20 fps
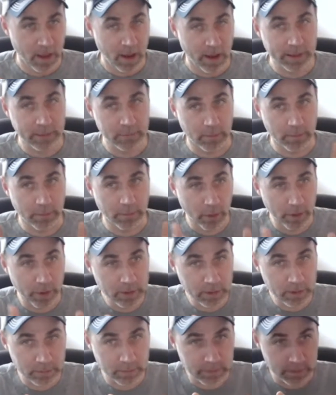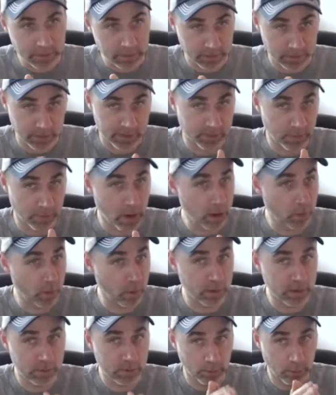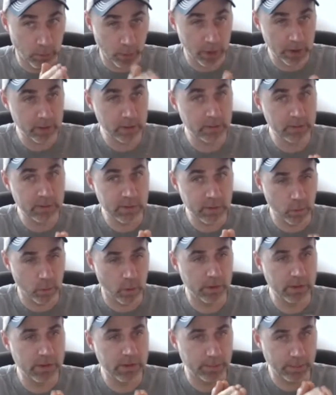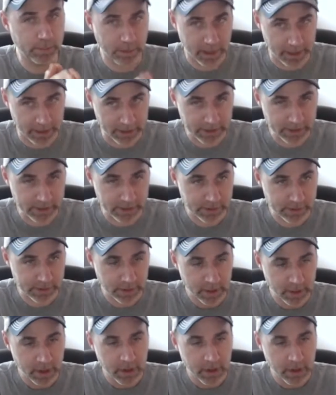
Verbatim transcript: And they will point them, the smart ones will point them towards the place